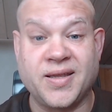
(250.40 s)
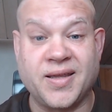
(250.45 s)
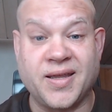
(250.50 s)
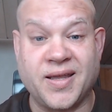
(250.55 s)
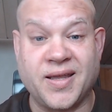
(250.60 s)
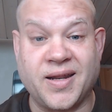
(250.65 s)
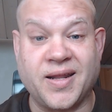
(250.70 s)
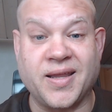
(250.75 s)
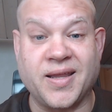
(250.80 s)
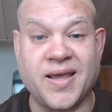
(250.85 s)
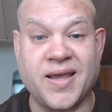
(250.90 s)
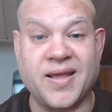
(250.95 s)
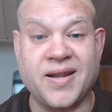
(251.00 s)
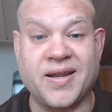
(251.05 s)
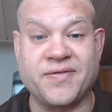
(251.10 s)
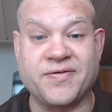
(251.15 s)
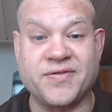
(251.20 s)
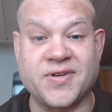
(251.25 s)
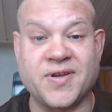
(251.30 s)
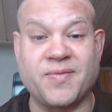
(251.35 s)
And
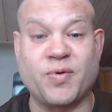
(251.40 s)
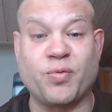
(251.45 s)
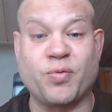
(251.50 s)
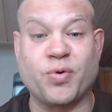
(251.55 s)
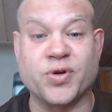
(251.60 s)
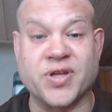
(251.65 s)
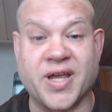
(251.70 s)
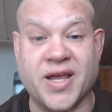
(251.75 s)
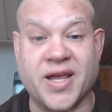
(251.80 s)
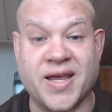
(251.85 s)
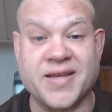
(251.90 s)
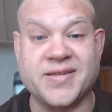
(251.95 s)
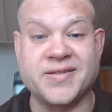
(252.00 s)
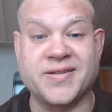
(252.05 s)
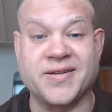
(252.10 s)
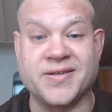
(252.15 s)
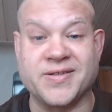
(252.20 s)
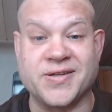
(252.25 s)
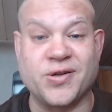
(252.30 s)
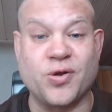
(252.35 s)
again, if someone were to
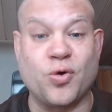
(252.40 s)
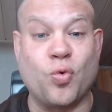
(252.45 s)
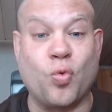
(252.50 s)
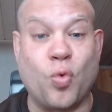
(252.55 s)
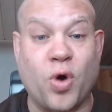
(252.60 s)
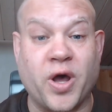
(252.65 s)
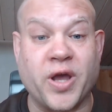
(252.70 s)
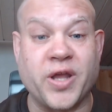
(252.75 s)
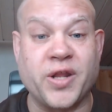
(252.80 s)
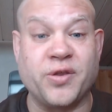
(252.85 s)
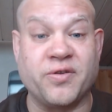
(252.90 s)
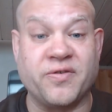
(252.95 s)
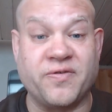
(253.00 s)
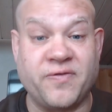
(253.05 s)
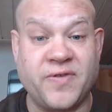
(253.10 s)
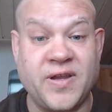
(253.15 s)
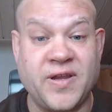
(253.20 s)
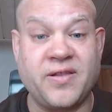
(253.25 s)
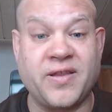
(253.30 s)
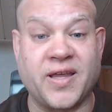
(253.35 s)
ask us, why do you
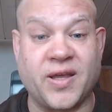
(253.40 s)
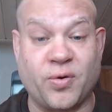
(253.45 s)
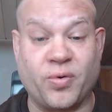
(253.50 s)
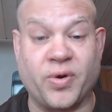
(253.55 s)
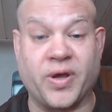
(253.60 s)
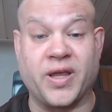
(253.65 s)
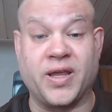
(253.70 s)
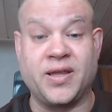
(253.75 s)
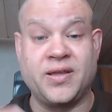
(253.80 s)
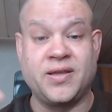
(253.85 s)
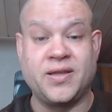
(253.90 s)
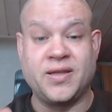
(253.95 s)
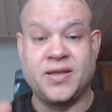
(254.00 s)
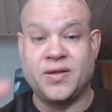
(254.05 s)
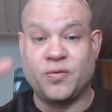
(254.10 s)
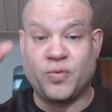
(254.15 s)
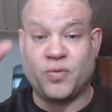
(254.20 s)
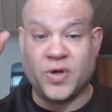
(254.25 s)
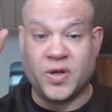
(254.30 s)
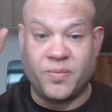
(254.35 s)
feel that way?
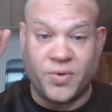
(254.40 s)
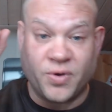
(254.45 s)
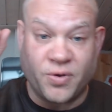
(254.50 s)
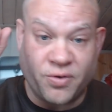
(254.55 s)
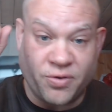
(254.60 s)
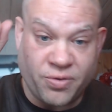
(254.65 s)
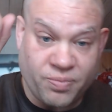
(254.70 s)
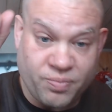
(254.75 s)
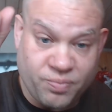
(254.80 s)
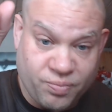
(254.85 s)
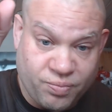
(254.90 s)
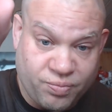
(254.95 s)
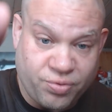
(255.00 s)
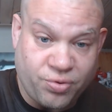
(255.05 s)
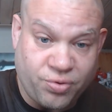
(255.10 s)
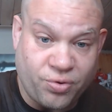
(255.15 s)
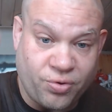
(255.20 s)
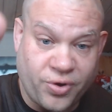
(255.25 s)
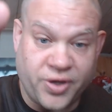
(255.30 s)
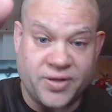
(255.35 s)
We'd both
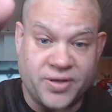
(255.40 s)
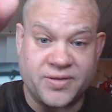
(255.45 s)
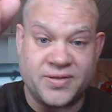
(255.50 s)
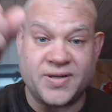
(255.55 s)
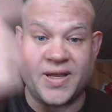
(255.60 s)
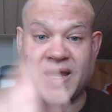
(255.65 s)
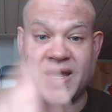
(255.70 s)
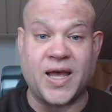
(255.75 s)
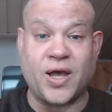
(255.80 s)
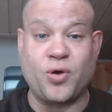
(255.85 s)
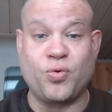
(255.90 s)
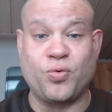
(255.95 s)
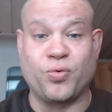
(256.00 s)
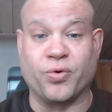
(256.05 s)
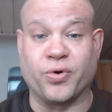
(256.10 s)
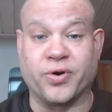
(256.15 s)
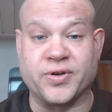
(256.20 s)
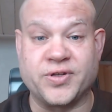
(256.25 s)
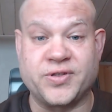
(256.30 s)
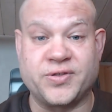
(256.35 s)
point
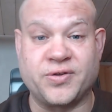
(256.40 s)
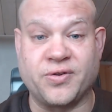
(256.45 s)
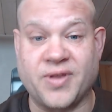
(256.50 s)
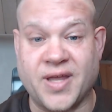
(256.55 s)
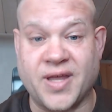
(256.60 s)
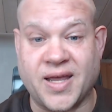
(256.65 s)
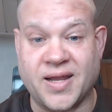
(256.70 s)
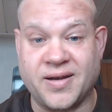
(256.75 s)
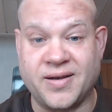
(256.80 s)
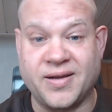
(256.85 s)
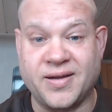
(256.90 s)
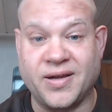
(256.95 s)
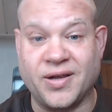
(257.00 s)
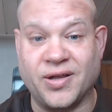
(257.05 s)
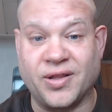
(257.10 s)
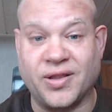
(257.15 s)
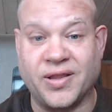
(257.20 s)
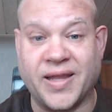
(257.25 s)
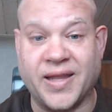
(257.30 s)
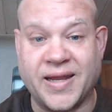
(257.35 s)
outwards to that
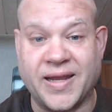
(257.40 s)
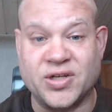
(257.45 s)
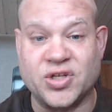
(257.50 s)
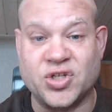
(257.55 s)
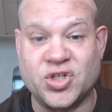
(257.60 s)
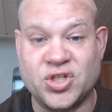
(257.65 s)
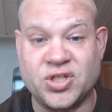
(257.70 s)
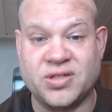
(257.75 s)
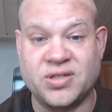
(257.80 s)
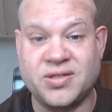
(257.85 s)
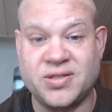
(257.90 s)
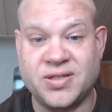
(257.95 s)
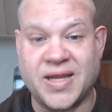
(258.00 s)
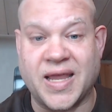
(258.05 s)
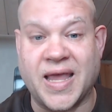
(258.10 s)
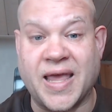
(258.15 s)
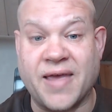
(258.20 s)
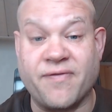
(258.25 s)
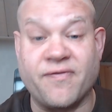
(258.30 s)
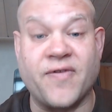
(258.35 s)
alleged
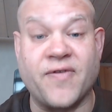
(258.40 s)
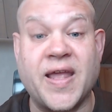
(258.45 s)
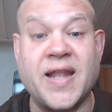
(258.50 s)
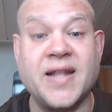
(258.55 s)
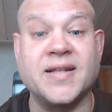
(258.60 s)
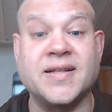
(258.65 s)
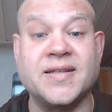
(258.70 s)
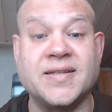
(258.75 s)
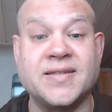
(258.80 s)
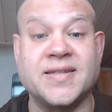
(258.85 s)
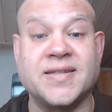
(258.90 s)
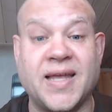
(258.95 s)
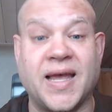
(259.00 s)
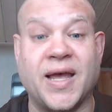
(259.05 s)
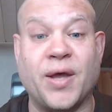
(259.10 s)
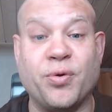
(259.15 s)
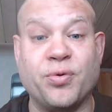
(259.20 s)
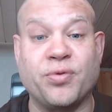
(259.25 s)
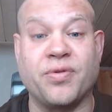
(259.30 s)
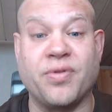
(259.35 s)
event out
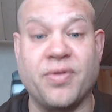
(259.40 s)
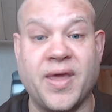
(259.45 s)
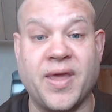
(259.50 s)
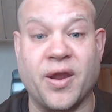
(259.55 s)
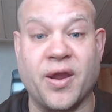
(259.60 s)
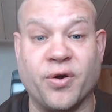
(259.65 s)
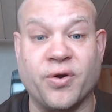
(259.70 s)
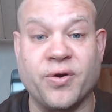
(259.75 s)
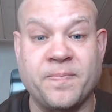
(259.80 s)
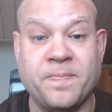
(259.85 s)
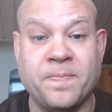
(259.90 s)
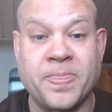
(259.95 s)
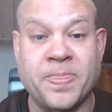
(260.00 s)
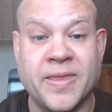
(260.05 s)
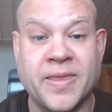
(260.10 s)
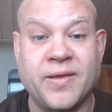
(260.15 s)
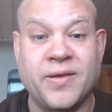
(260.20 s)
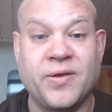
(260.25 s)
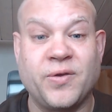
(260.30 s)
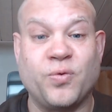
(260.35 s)
there,
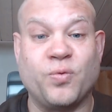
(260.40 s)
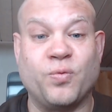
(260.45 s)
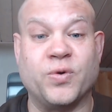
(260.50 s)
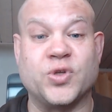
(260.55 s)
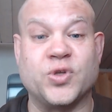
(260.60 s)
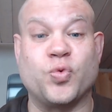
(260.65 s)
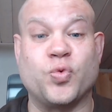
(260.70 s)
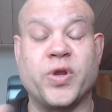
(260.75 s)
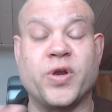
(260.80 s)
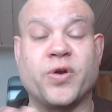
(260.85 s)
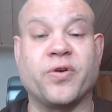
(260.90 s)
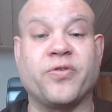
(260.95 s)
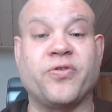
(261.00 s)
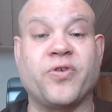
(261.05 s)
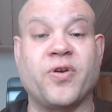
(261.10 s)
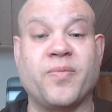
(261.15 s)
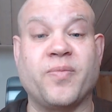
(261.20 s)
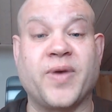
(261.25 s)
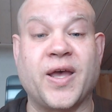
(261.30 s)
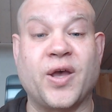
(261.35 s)
which we are
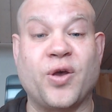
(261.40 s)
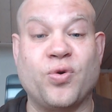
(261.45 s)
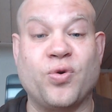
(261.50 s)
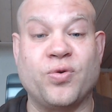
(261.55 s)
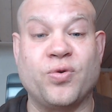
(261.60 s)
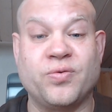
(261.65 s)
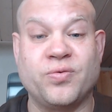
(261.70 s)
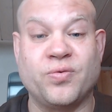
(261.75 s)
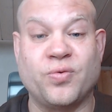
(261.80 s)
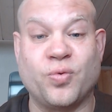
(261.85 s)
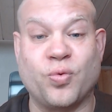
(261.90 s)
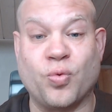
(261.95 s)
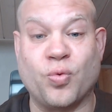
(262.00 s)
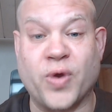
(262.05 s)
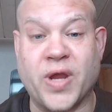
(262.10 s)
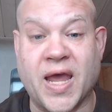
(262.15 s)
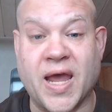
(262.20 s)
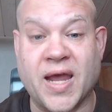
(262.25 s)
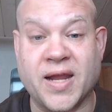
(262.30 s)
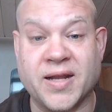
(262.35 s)
somehow
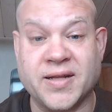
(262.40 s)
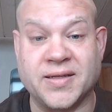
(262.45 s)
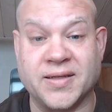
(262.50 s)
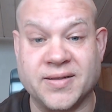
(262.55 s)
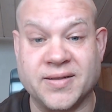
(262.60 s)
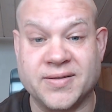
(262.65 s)
reacting to.